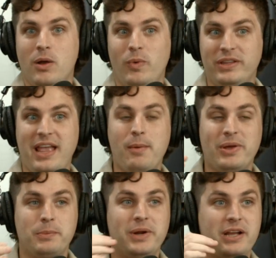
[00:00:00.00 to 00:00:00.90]
with that
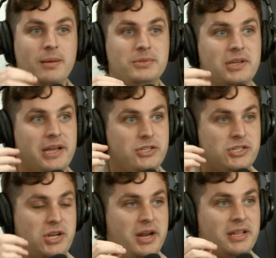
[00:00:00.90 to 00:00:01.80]
when it comes to like
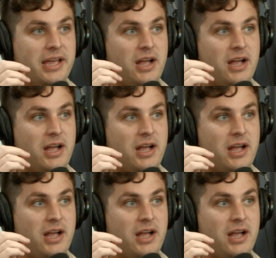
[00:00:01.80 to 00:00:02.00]
studying like